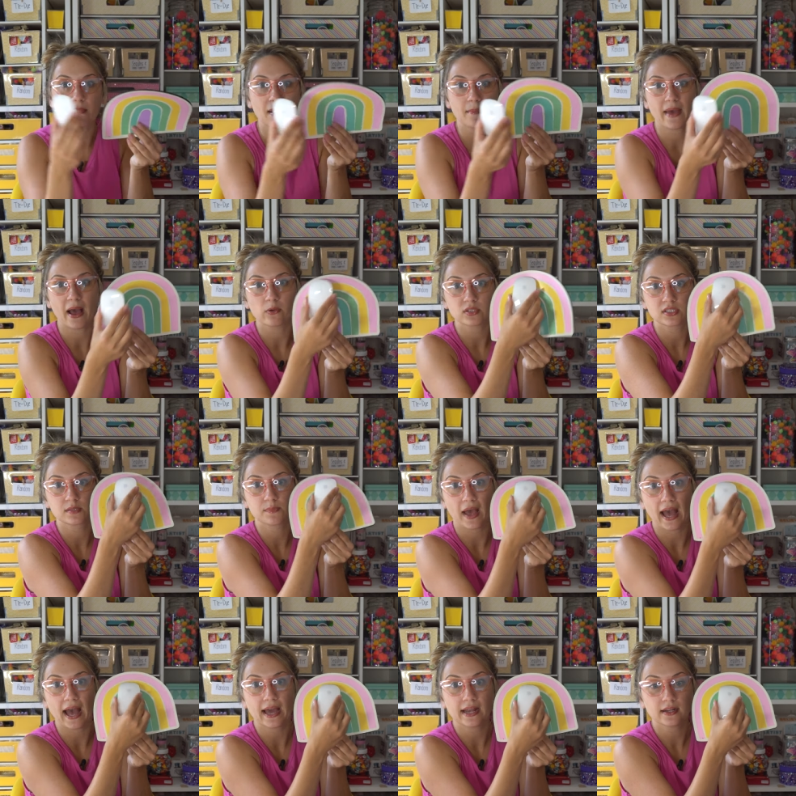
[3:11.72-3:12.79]
my mouse
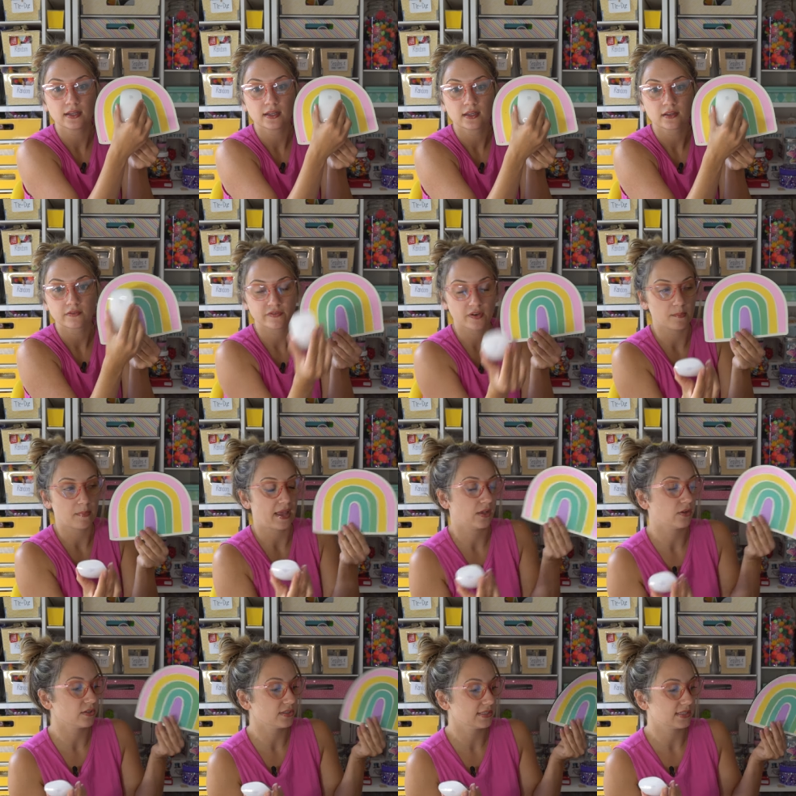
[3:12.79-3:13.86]
pad from
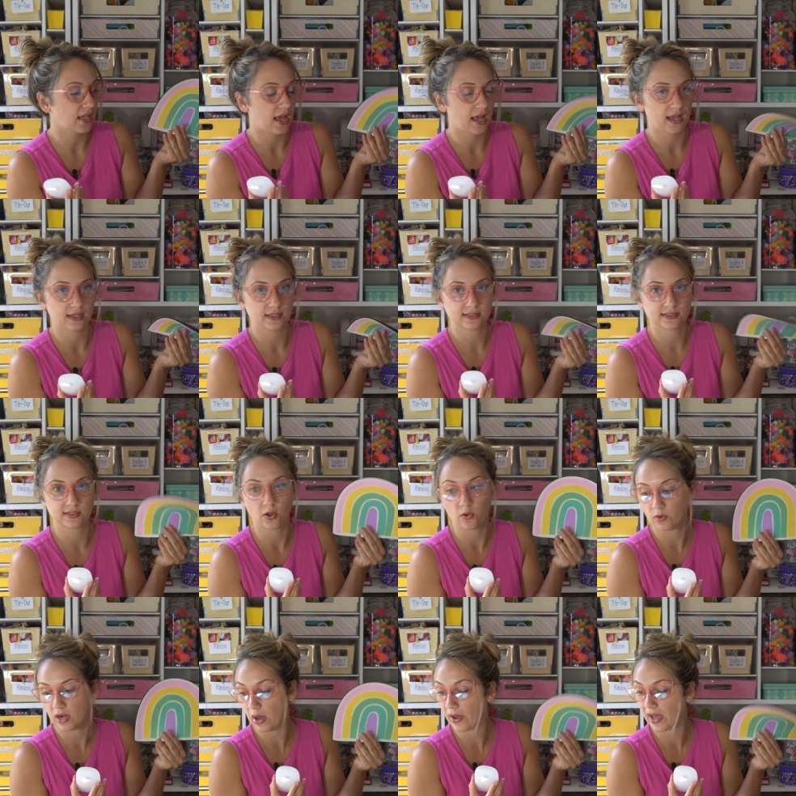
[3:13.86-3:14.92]
Michaels, so
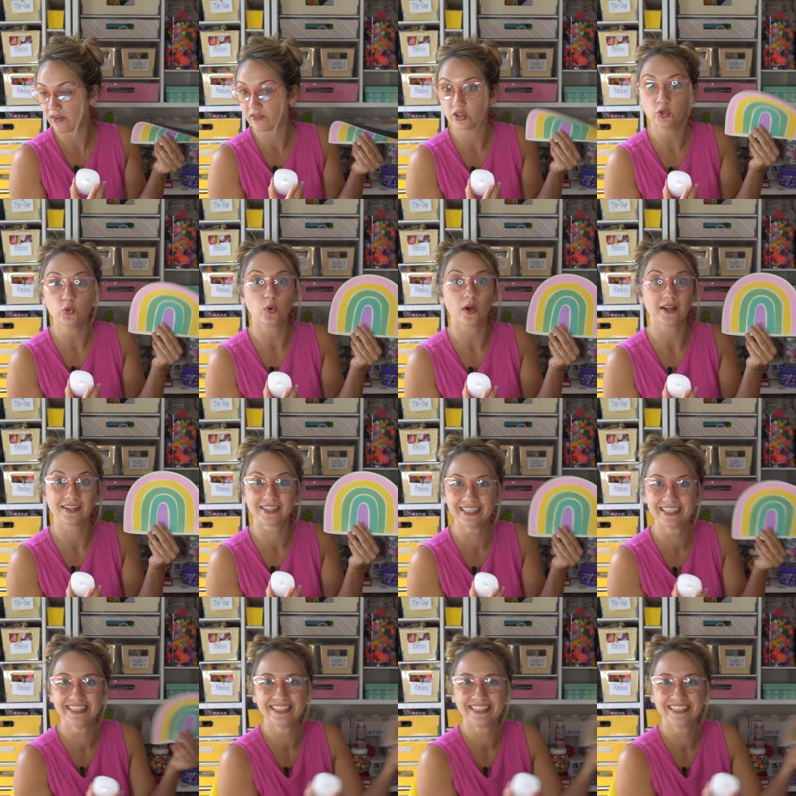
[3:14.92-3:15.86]
now I have a new one.